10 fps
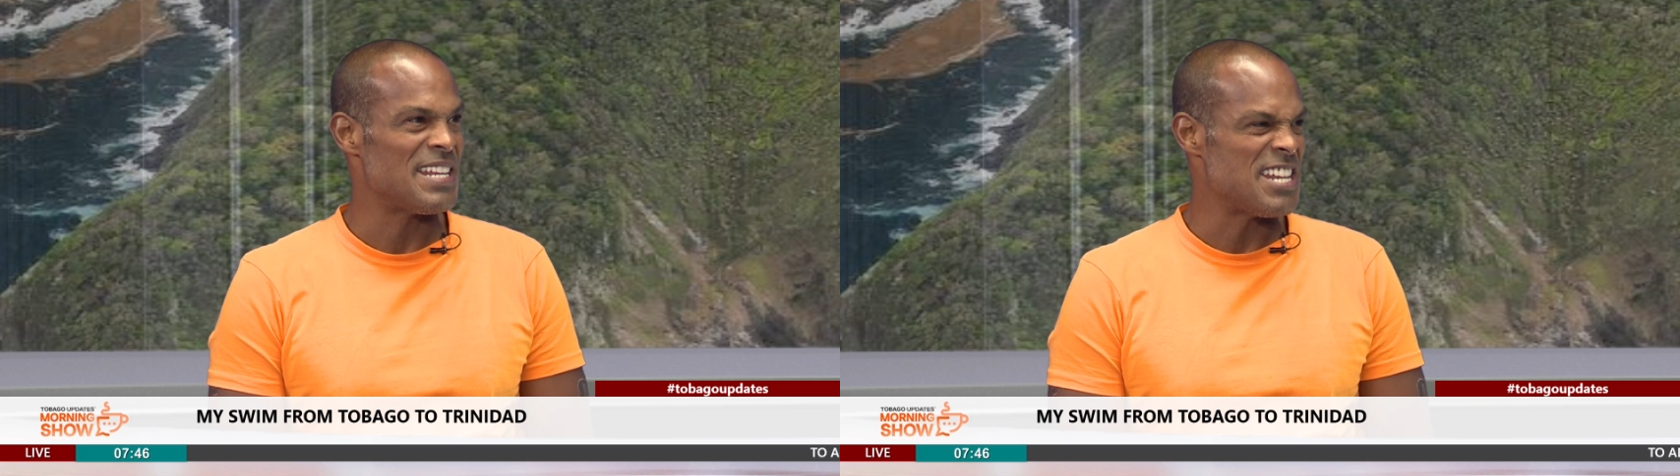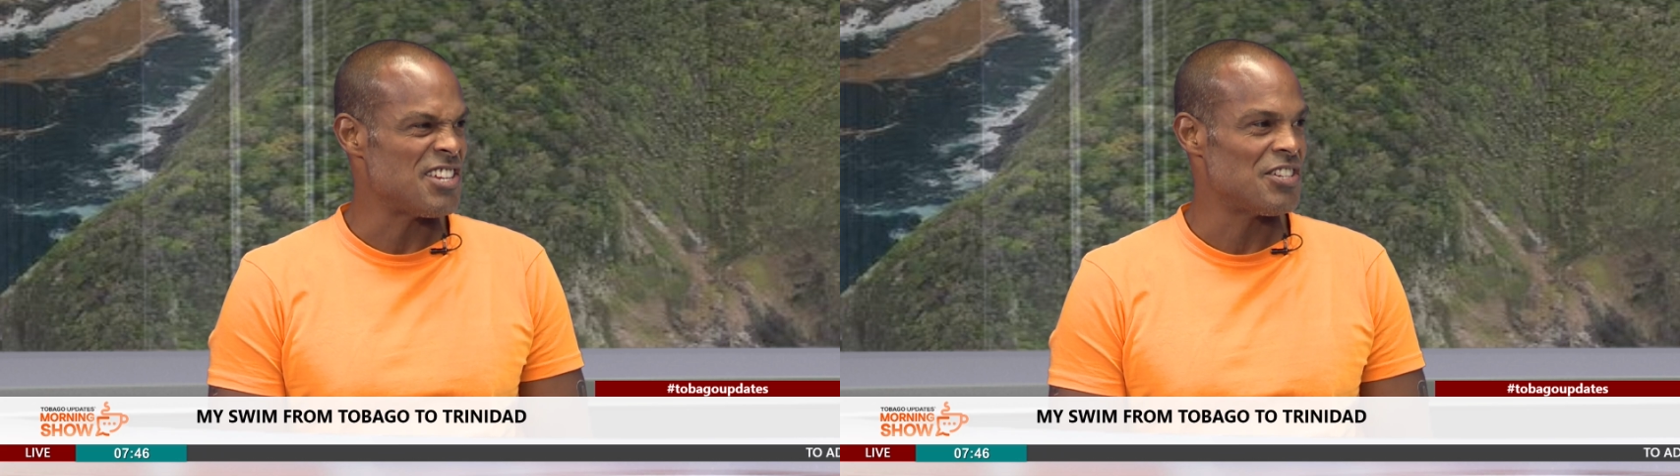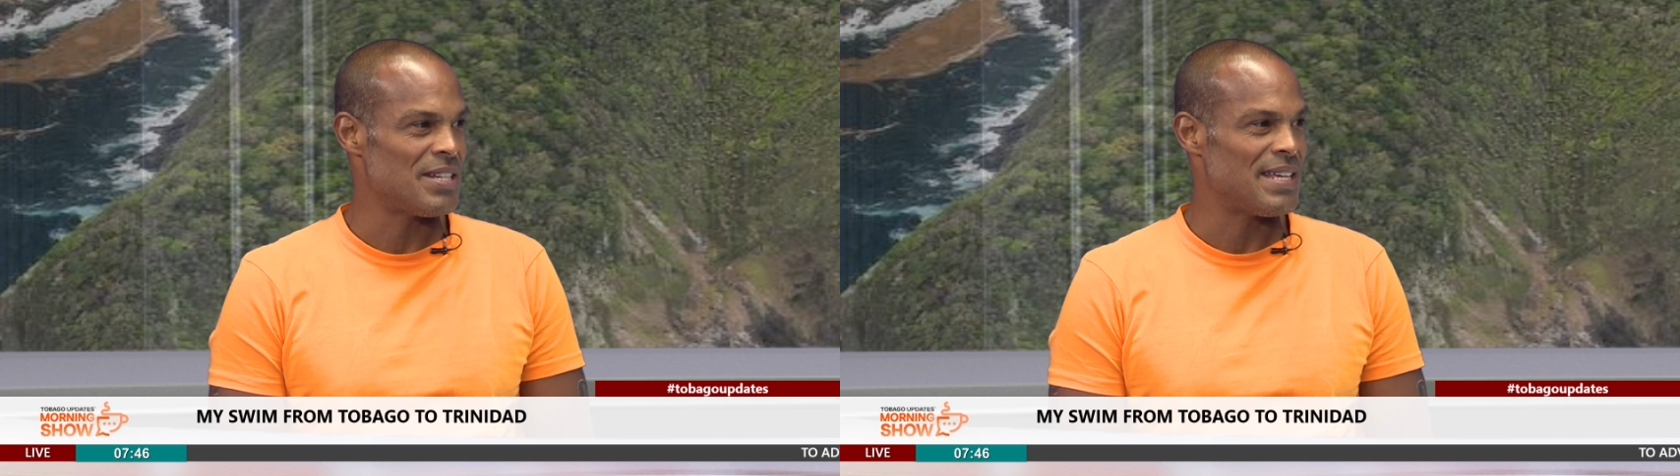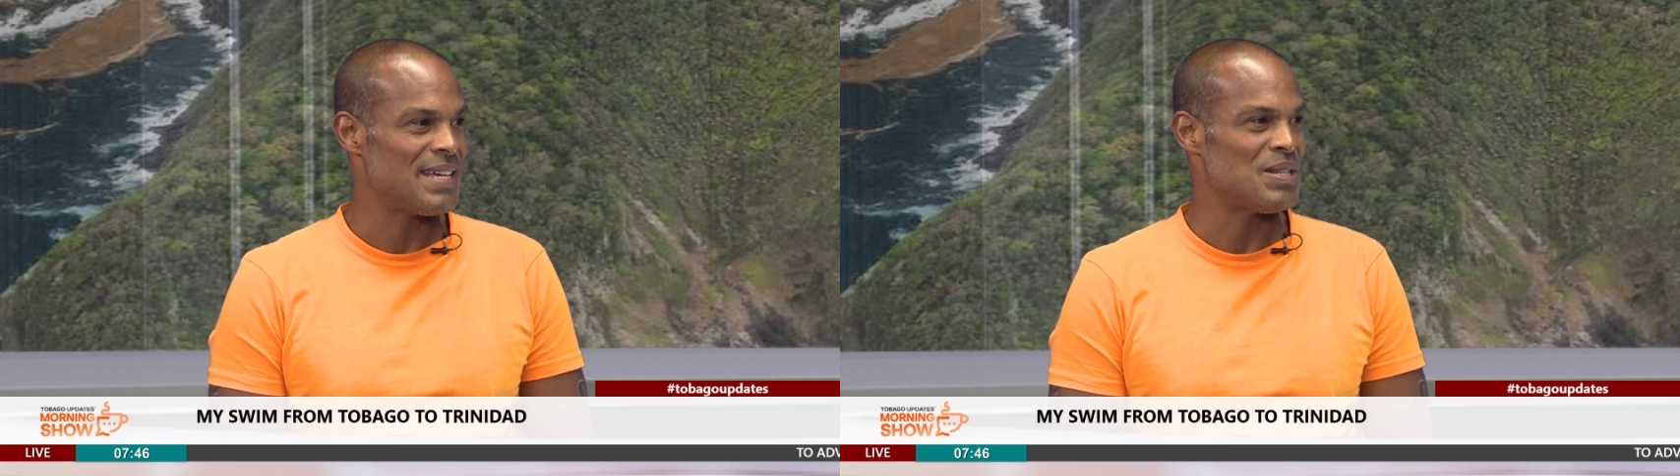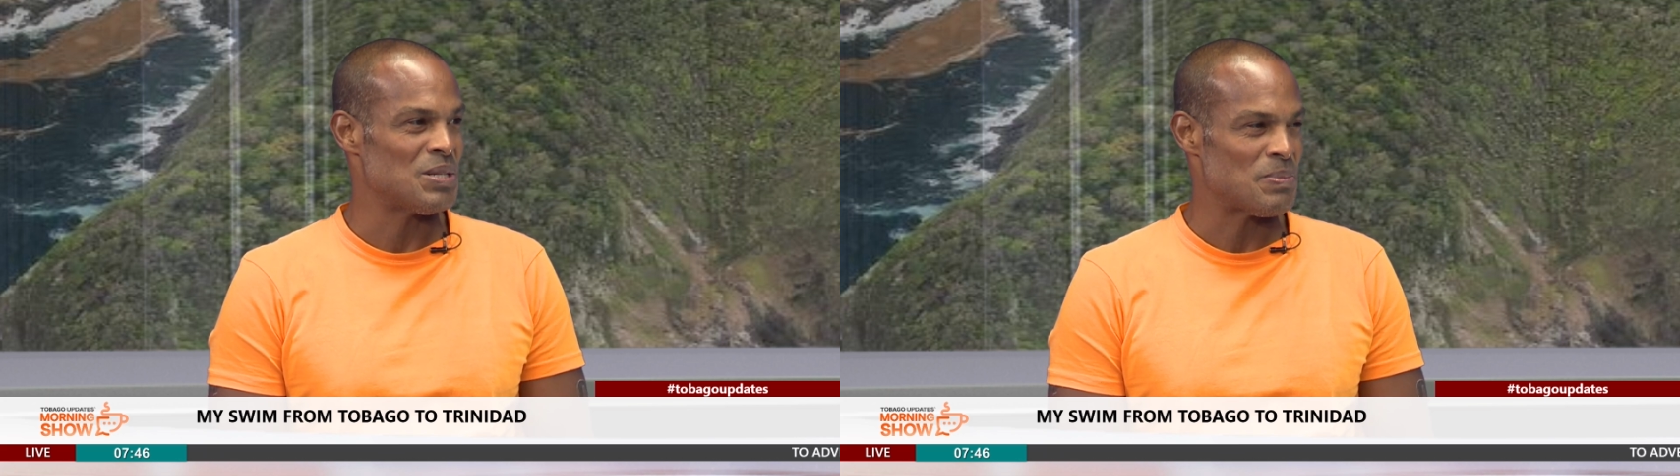initially
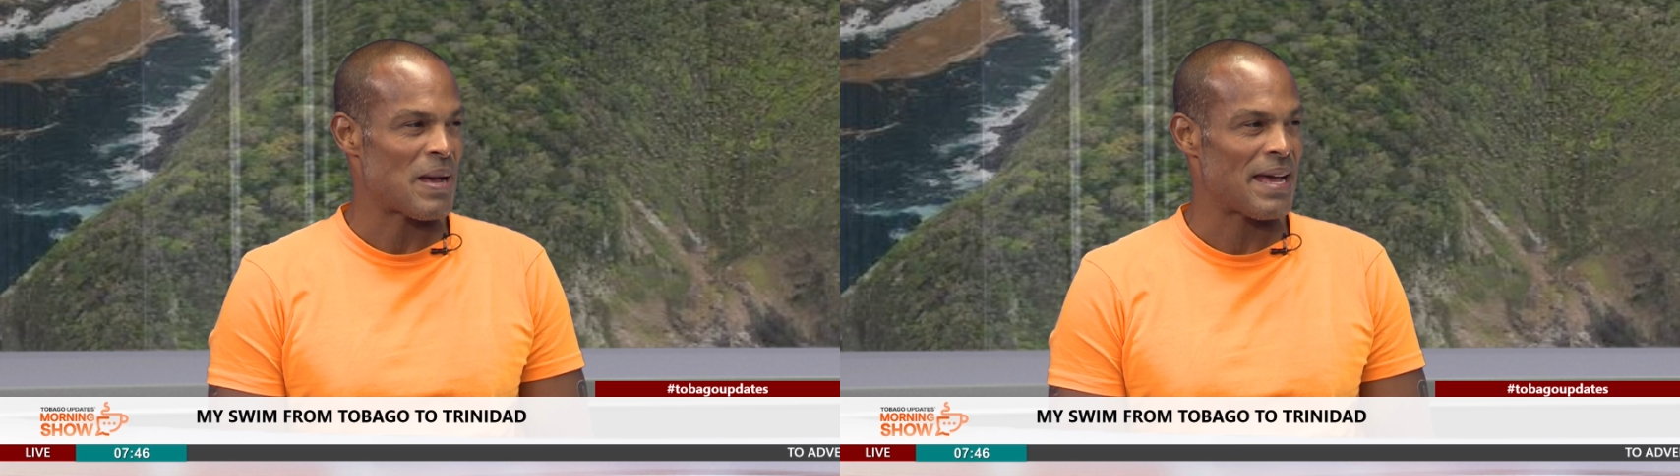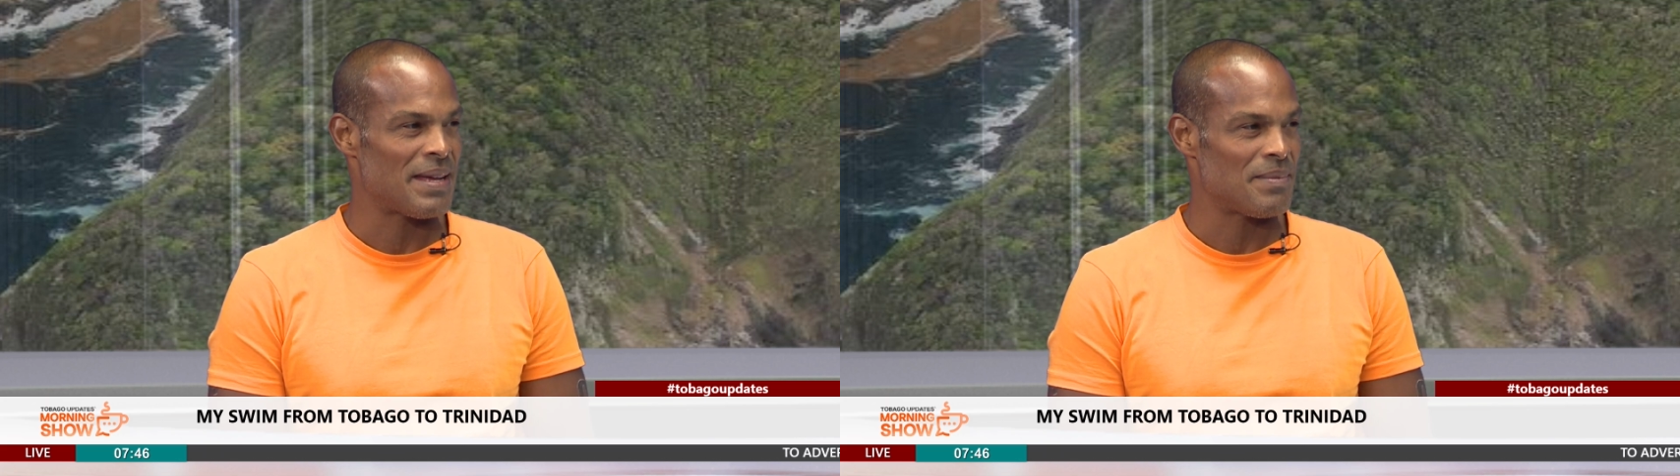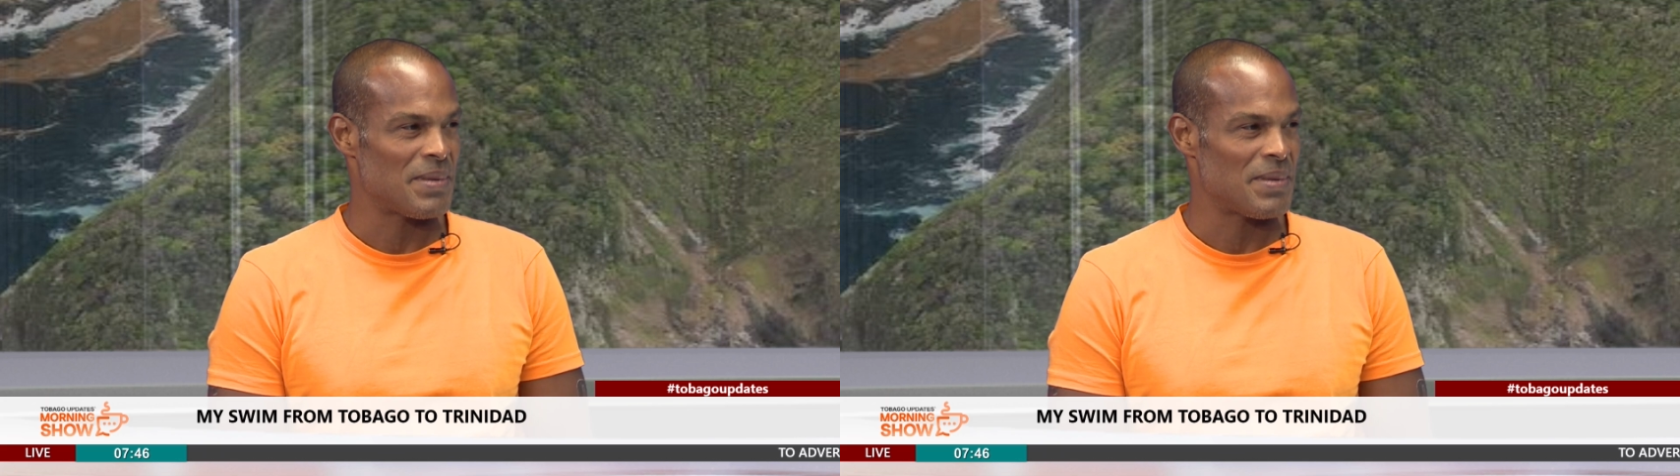inspired